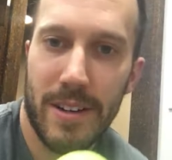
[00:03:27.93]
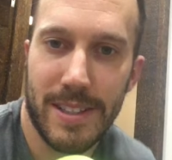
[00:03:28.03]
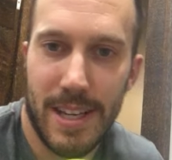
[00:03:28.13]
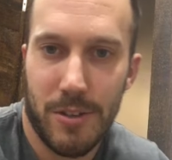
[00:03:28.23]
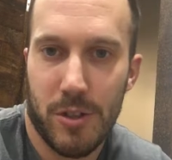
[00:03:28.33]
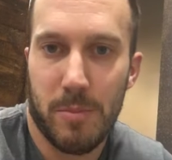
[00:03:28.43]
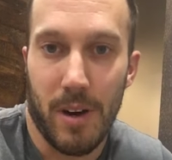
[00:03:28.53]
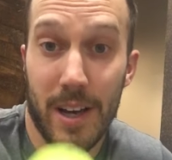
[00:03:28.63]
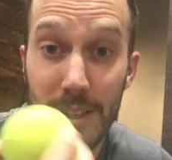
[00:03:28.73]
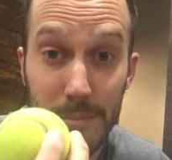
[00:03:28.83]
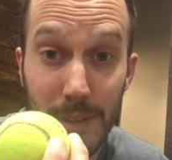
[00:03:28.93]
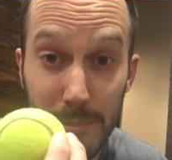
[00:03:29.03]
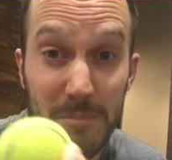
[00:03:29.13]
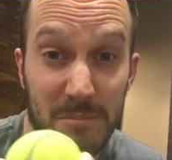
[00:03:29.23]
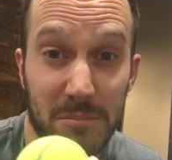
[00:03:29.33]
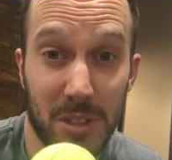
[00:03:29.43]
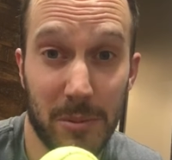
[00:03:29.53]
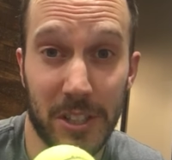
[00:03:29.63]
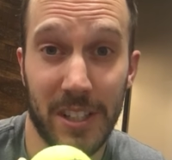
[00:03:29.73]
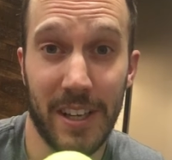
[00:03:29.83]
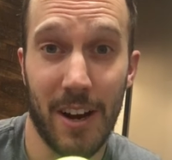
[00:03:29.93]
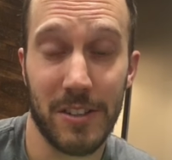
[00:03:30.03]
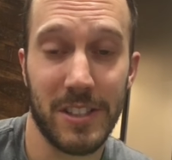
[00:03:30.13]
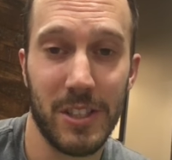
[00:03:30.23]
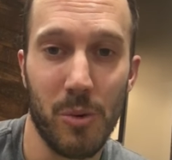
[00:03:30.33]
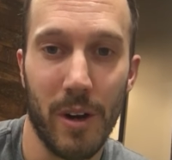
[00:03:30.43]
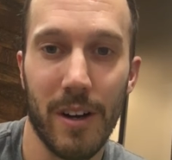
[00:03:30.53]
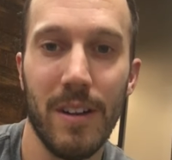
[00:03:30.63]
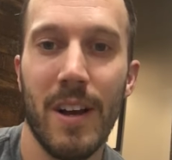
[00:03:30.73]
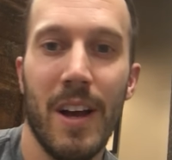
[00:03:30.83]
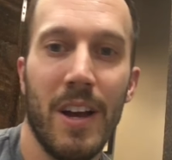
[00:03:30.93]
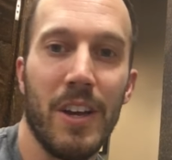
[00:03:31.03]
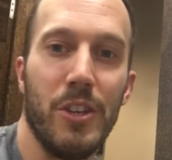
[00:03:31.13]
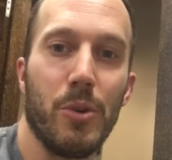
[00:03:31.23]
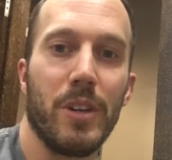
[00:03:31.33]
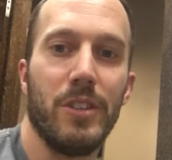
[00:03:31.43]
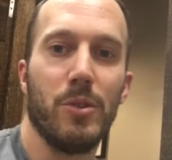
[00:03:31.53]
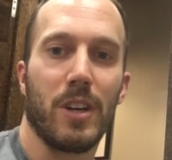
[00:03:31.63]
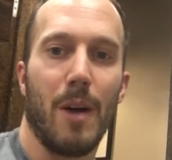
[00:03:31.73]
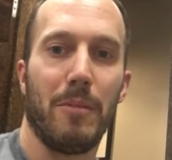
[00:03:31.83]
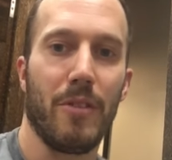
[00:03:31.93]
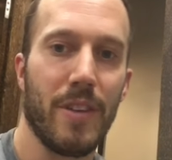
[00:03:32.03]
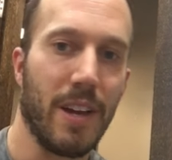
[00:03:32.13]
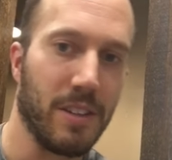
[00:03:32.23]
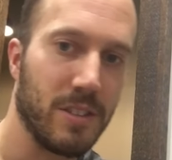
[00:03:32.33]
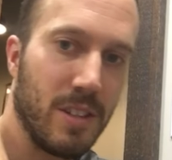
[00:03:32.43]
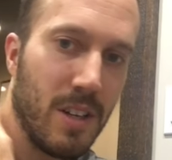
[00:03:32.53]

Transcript: a tender spot, and I'm pretty much can guarantee you will, you can do a couple things.